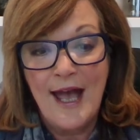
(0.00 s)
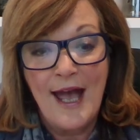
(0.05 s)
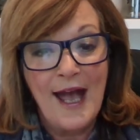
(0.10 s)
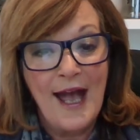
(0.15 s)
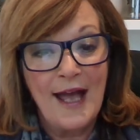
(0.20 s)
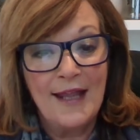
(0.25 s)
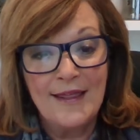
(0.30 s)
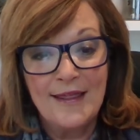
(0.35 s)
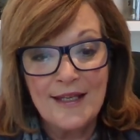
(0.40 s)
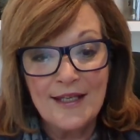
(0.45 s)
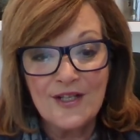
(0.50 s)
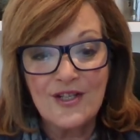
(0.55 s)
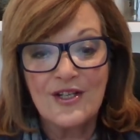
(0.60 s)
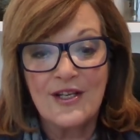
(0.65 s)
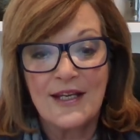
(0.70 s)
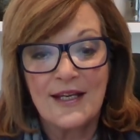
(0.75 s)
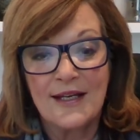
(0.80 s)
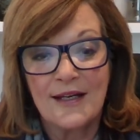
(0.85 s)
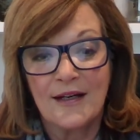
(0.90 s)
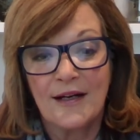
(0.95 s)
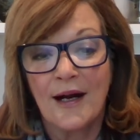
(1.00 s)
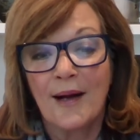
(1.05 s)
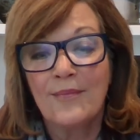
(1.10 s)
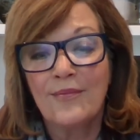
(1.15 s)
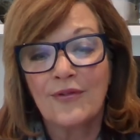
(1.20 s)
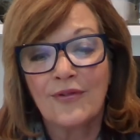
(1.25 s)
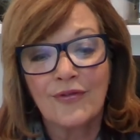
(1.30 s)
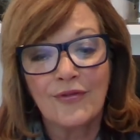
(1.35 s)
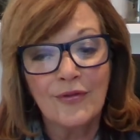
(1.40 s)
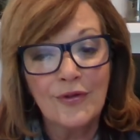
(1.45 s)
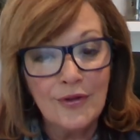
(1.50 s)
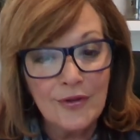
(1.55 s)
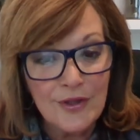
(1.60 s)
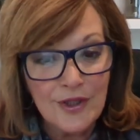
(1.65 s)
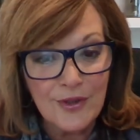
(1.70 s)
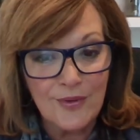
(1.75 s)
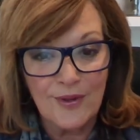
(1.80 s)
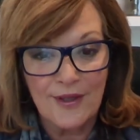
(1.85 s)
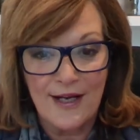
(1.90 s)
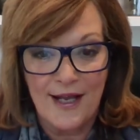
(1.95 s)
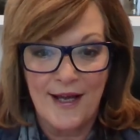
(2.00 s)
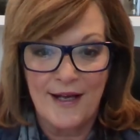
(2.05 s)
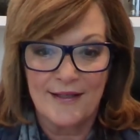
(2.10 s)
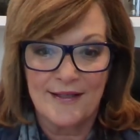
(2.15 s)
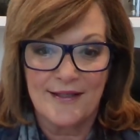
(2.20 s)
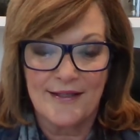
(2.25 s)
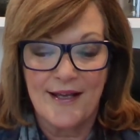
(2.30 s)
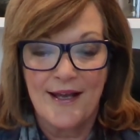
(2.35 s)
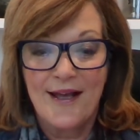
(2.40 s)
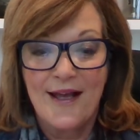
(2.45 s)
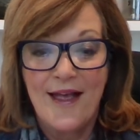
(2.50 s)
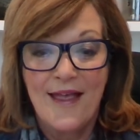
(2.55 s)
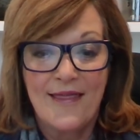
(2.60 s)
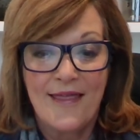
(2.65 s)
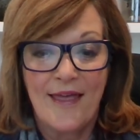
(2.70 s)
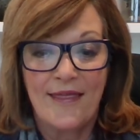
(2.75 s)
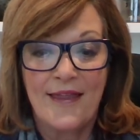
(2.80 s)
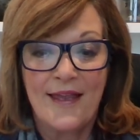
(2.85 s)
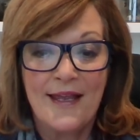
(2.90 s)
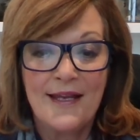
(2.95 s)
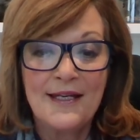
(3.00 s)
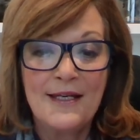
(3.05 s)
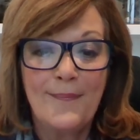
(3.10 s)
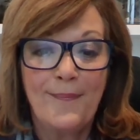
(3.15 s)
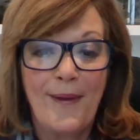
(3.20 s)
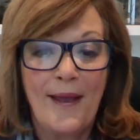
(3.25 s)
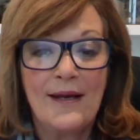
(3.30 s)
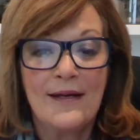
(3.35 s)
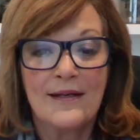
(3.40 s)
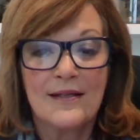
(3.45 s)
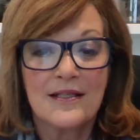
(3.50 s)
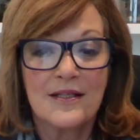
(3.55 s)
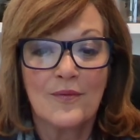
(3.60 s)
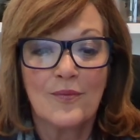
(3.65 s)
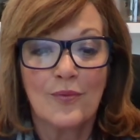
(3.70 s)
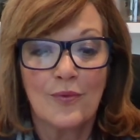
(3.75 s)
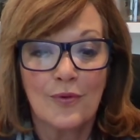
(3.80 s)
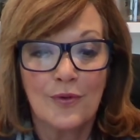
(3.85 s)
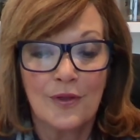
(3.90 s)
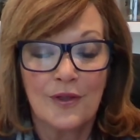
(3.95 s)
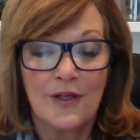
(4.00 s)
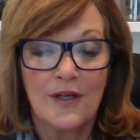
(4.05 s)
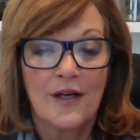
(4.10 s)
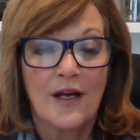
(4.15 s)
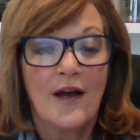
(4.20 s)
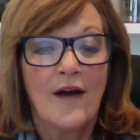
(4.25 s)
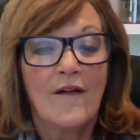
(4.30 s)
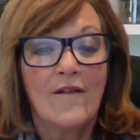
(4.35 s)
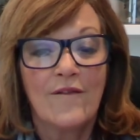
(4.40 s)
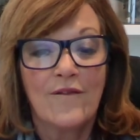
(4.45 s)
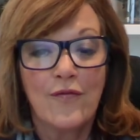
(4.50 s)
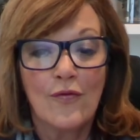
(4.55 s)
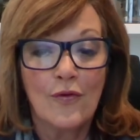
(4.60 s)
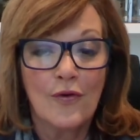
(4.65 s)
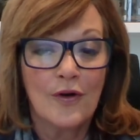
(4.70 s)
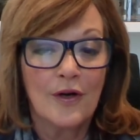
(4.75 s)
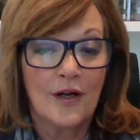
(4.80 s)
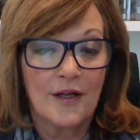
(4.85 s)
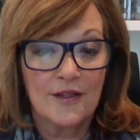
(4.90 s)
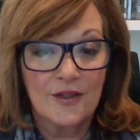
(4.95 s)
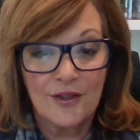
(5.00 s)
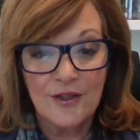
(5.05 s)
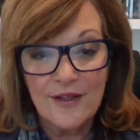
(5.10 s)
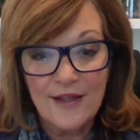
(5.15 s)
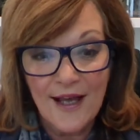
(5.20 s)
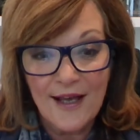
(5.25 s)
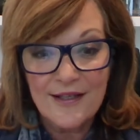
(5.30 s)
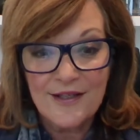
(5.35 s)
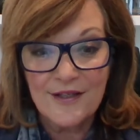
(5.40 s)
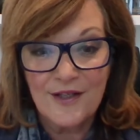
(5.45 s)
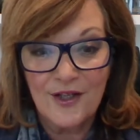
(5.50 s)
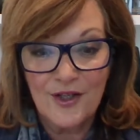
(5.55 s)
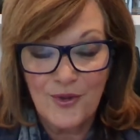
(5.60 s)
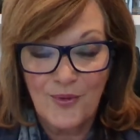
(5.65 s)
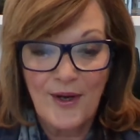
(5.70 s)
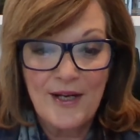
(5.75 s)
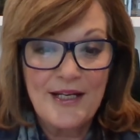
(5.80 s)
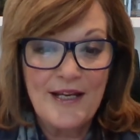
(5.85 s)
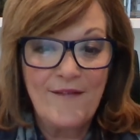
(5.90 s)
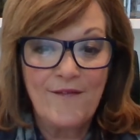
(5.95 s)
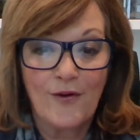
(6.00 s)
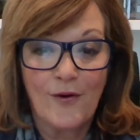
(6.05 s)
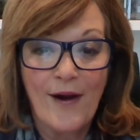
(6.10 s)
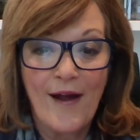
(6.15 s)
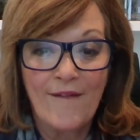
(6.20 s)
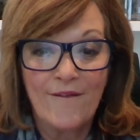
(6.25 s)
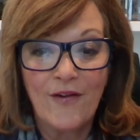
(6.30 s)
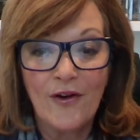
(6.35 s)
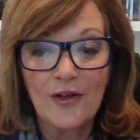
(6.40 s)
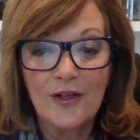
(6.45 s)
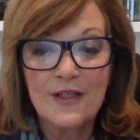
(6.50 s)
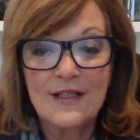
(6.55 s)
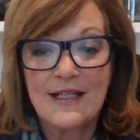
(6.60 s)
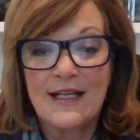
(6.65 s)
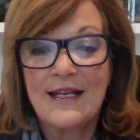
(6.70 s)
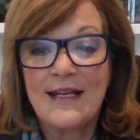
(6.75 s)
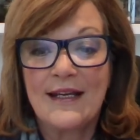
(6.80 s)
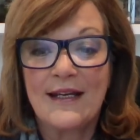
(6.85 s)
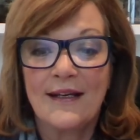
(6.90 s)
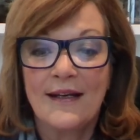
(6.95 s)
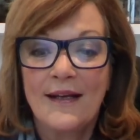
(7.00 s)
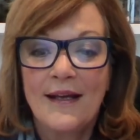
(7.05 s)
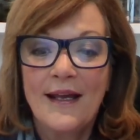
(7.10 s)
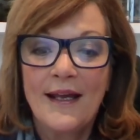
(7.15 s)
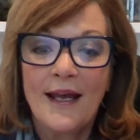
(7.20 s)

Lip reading: And this year, I'm thrilled to announce that the Independence Award for 2020 for our volunteer